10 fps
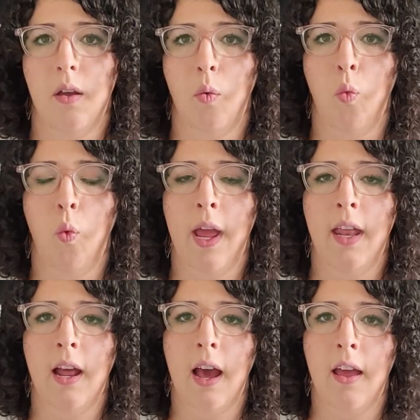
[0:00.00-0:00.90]

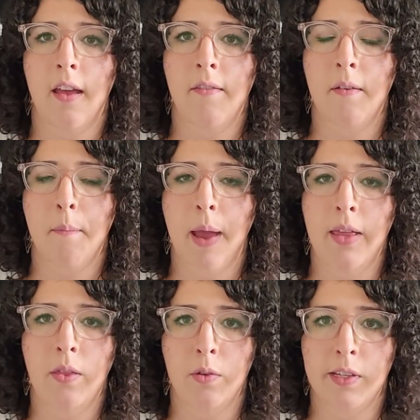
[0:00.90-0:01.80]
When I've
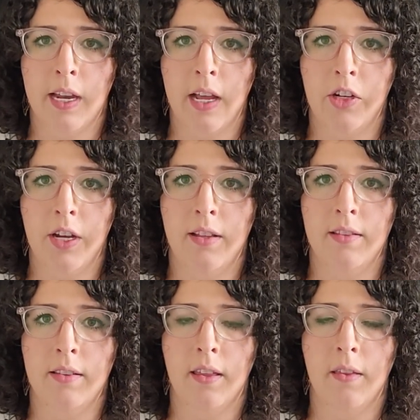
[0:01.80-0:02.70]
made those
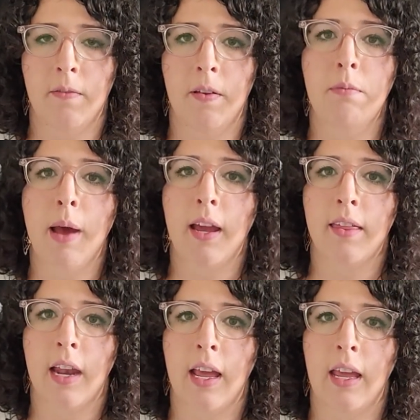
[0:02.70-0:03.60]
connections, the feedback
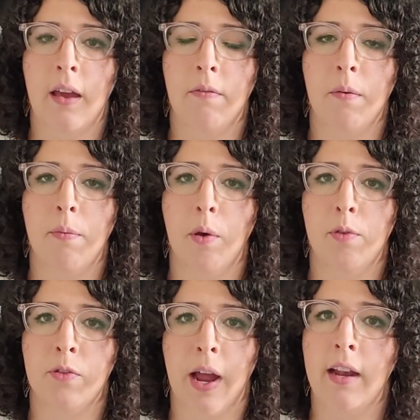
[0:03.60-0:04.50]
that I get from
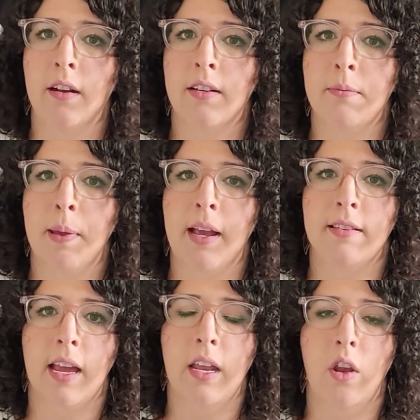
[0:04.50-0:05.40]
those writers, because
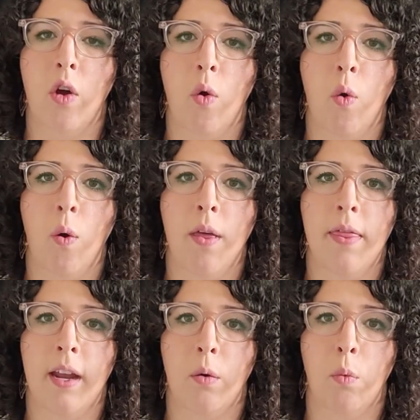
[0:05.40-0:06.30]
I know
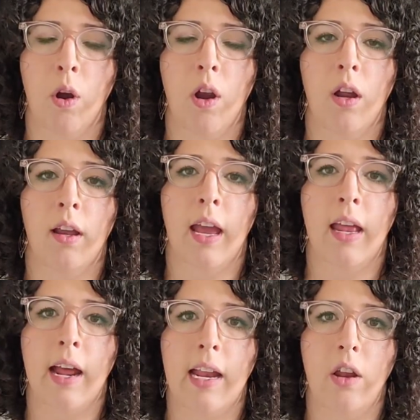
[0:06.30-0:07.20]
their work
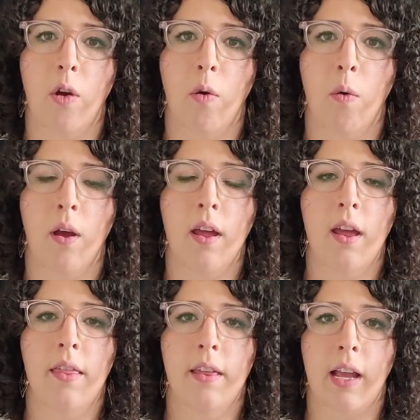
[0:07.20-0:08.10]
and I know
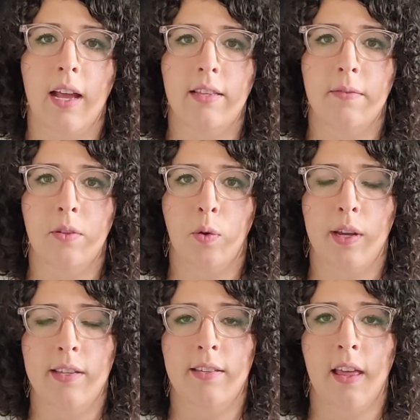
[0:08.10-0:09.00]
the kinds of
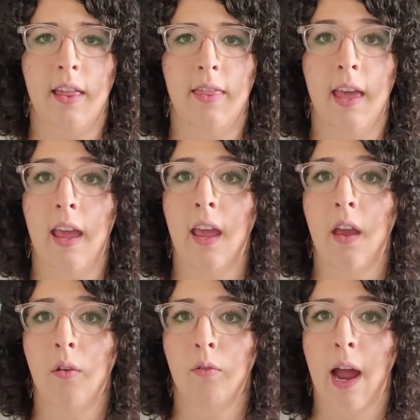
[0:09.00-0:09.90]
stories that
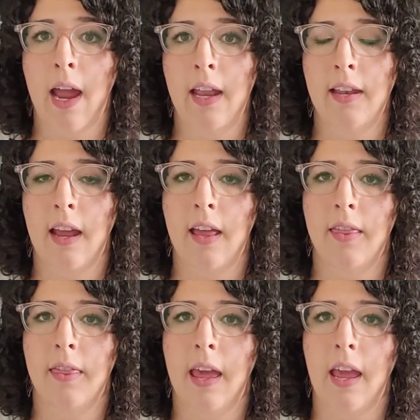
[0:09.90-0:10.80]
they write
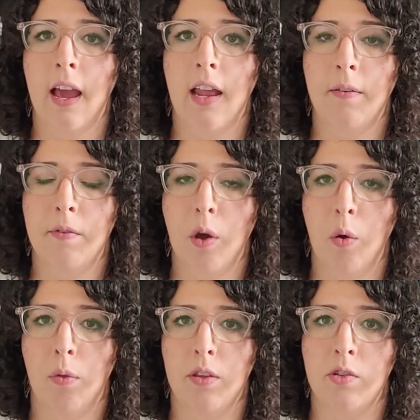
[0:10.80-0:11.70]
and they kind of
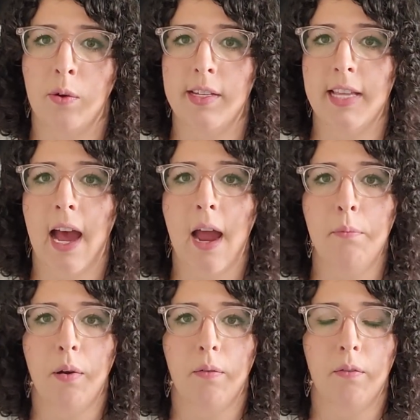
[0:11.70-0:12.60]
know the stories that
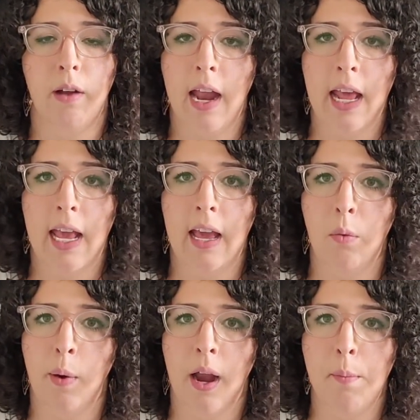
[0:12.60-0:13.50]
I'm writing and
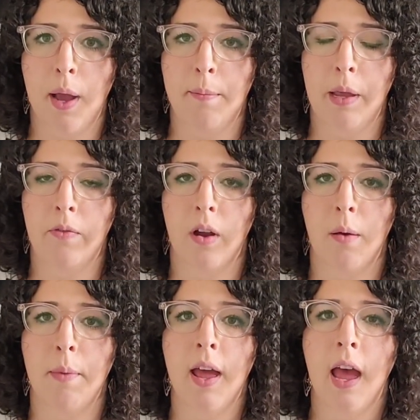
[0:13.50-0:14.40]
where I'm coming
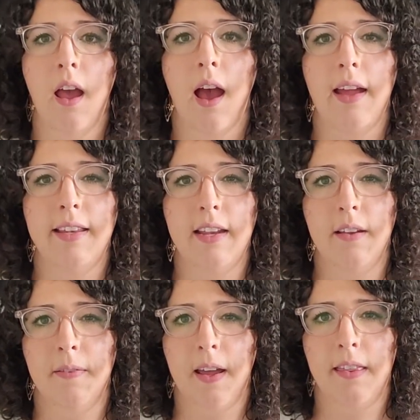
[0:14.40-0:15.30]
from, I tend to
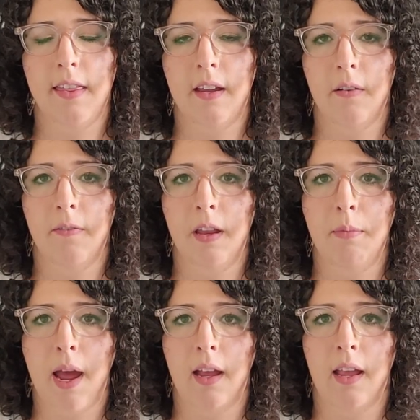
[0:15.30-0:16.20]
find that their
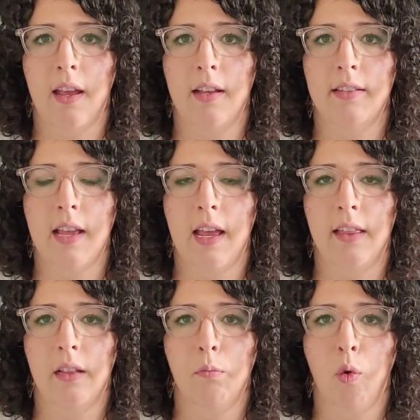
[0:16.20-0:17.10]
feedback is a
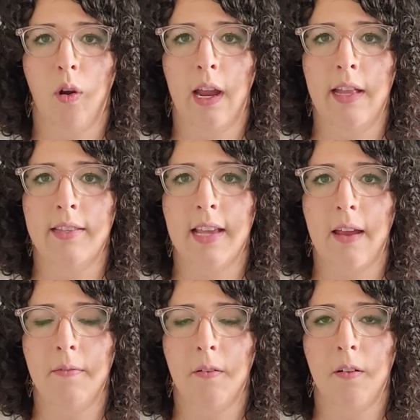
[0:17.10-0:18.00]
little more
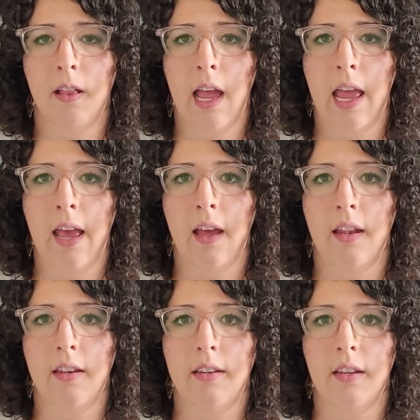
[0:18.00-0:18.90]
insightful
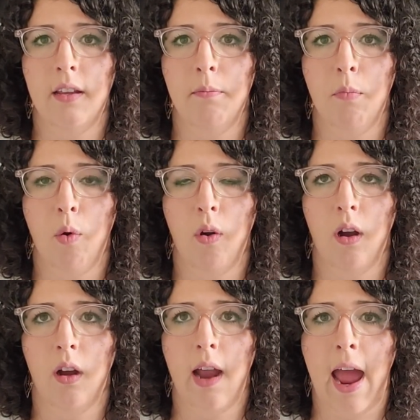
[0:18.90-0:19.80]
and
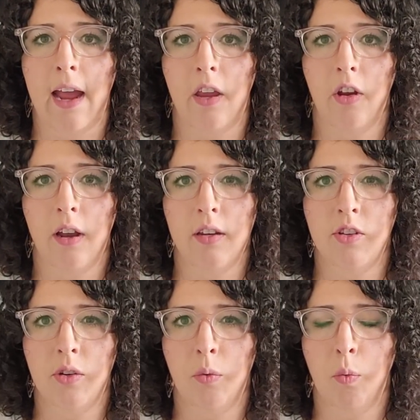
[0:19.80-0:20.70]
more accurate
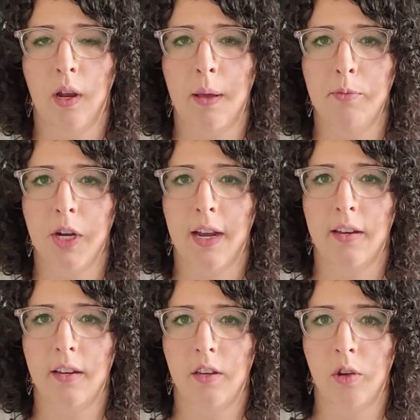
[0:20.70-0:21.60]
to what I'm trying
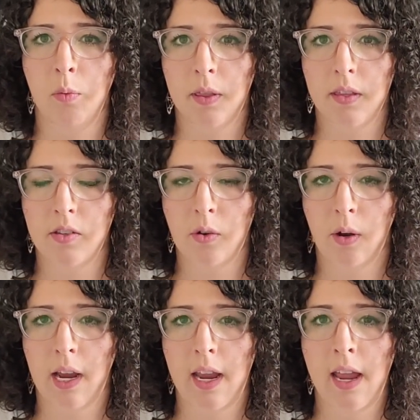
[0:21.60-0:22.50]
to do with the
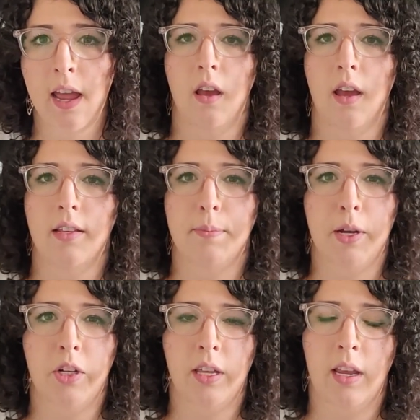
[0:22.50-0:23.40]
story,
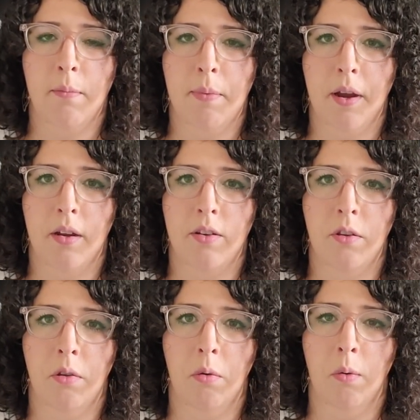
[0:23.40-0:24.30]
especially compared
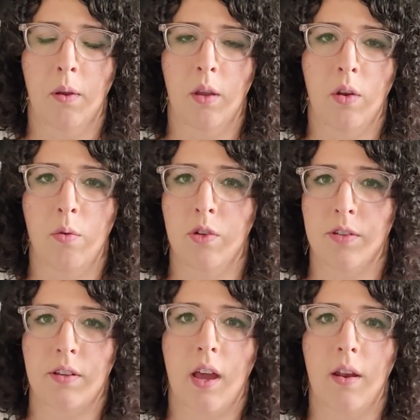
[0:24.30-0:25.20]
to,
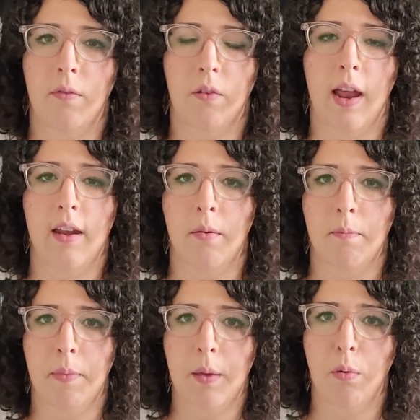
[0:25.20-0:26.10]
just kind of random
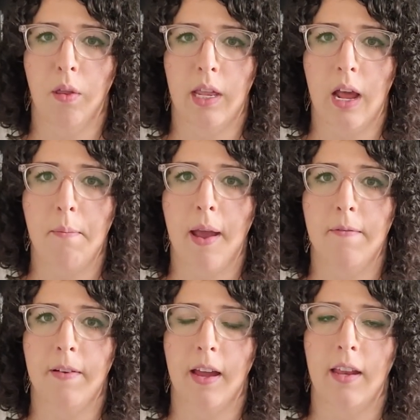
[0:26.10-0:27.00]
people that I
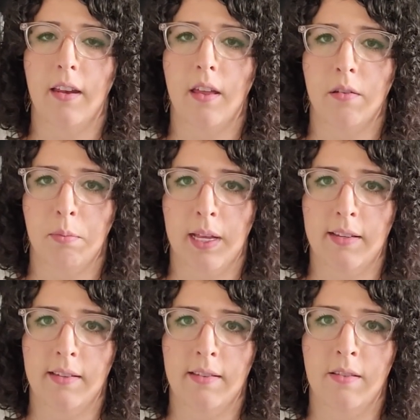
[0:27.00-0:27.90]
might find other
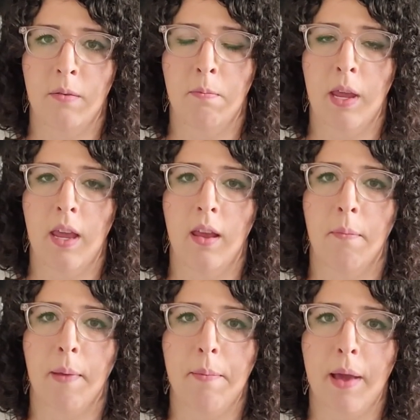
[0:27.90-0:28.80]
places to be
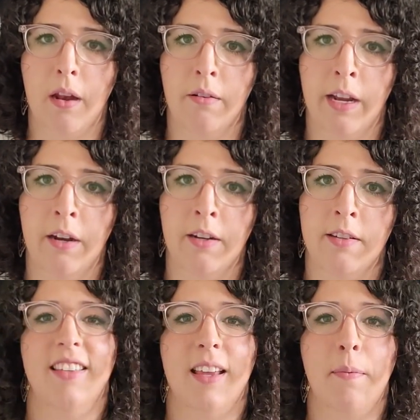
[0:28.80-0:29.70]
my beta readers.
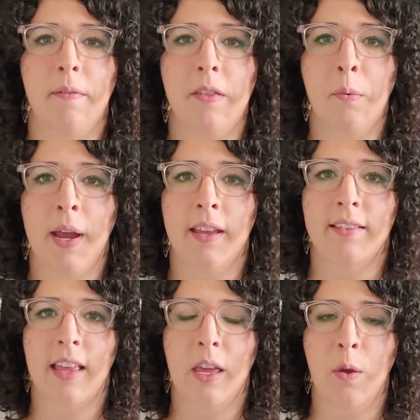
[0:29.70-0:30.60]
Some of the
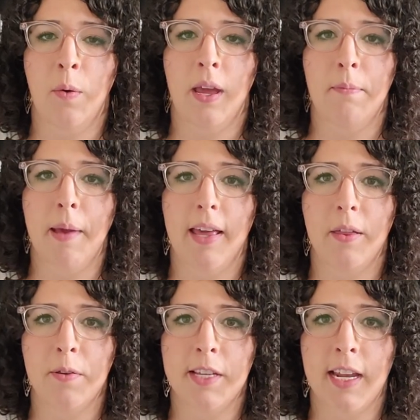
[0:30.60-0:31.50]
ways that you can make
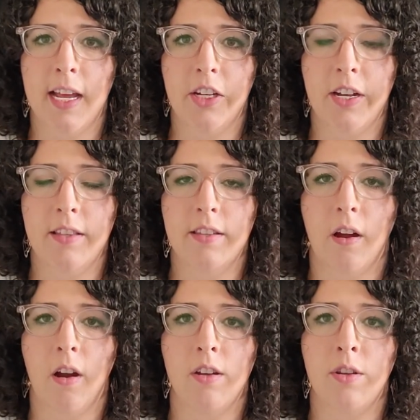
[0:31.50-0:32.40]
those connections
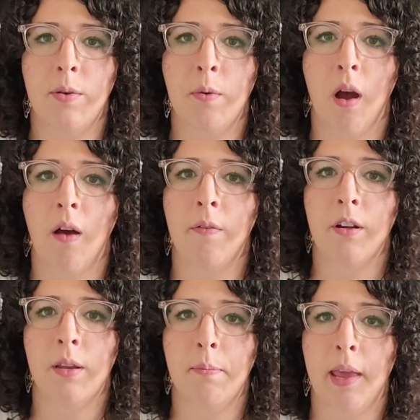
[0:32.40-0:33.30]
are to offer
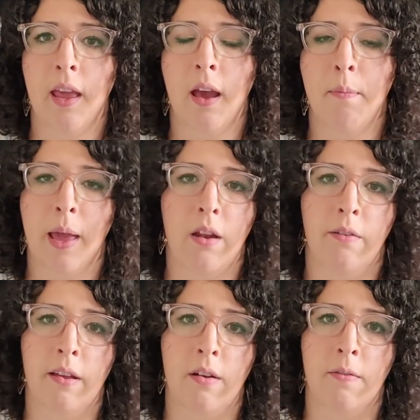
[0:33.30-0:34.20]
to be a beta
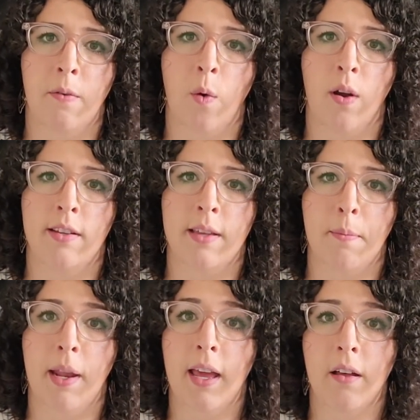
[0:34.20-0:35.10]
reader for
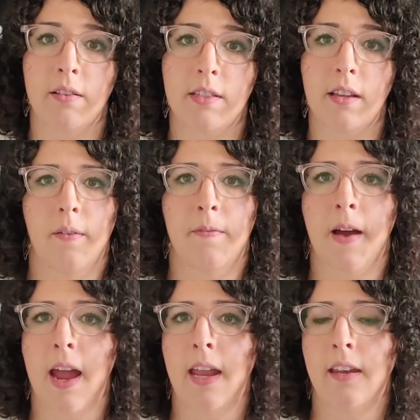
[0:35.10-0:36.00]
somebody else.
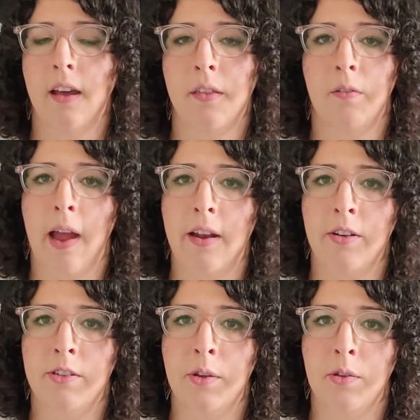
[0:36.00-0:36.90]
Find other
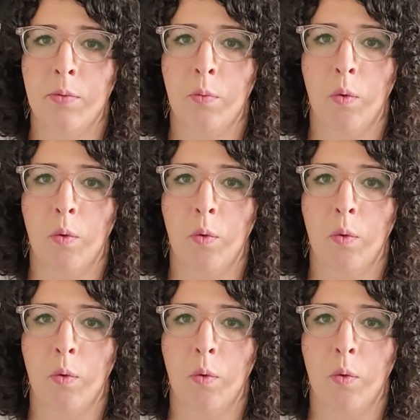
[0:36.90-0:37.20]
writers whose